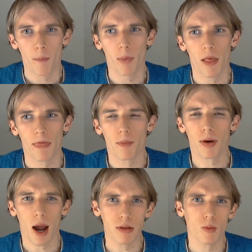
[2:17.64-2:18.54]
But the
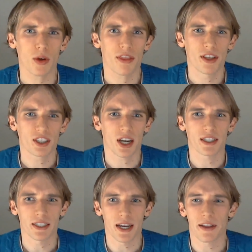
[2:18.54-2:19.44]
problem with this
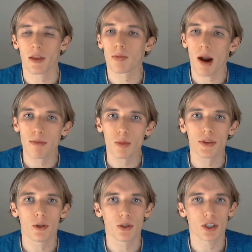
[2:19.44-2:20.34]
idea and the problem
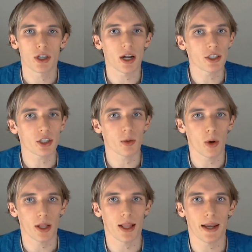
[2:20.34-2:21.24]
with using
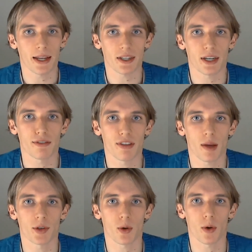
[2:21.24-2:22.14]
non-steroidal
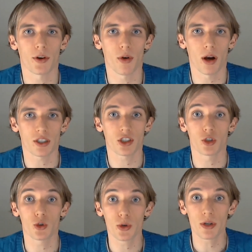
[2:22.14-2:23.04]
anti-inflammatory drugs to
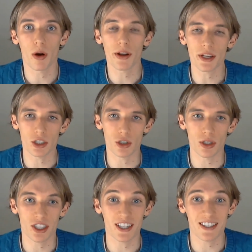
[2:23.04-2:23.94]
treat running
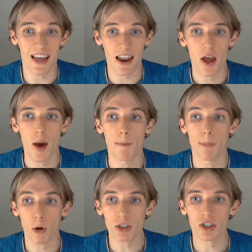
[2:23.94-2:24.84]
injuries is that
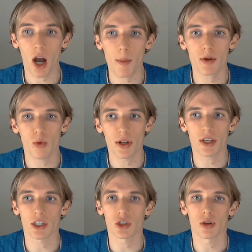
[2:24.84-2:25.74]
most common
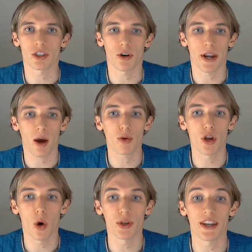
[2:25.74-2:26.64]
running injuries are now
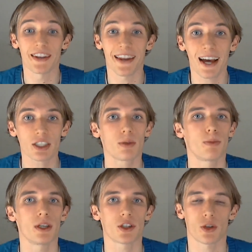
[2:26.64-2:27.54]
known not to
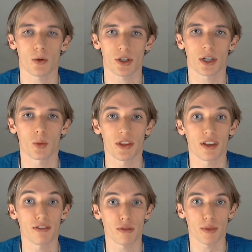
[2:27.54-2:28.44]
be associated
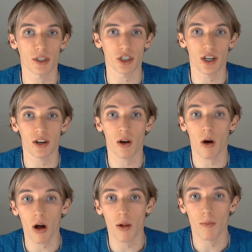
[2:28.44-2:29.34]
with inflammation at
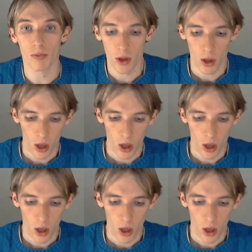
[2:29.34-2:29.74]
all.